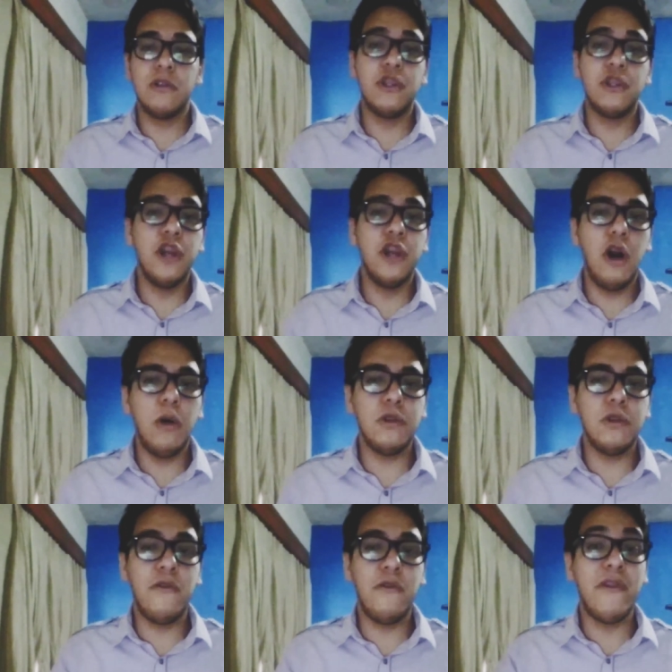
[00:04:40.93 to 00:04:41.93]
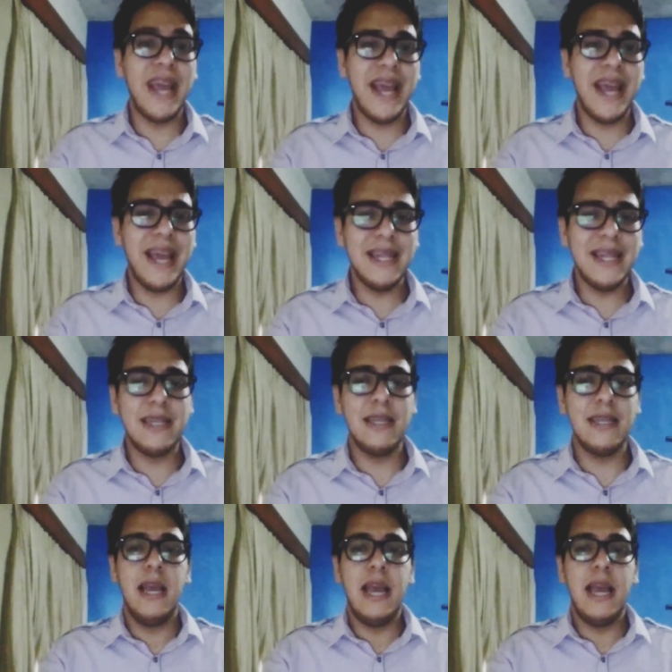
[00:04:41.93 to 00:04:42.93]
to show your friends
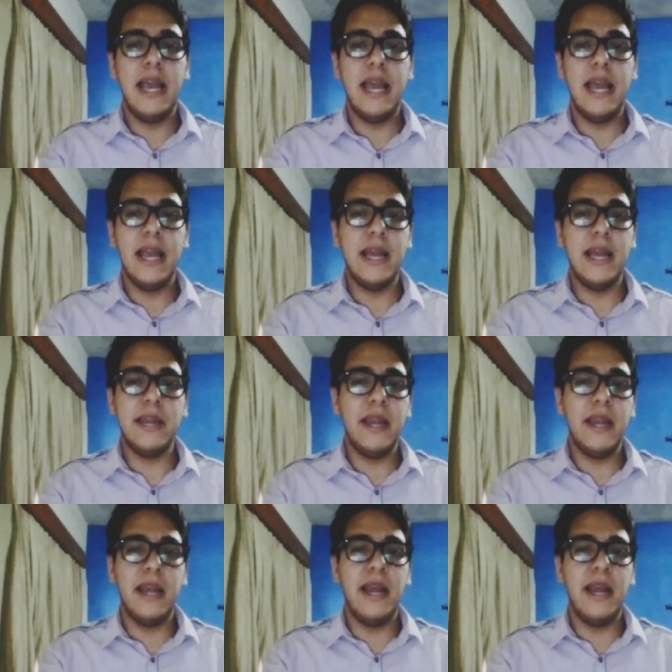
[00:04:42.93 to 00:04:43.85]
and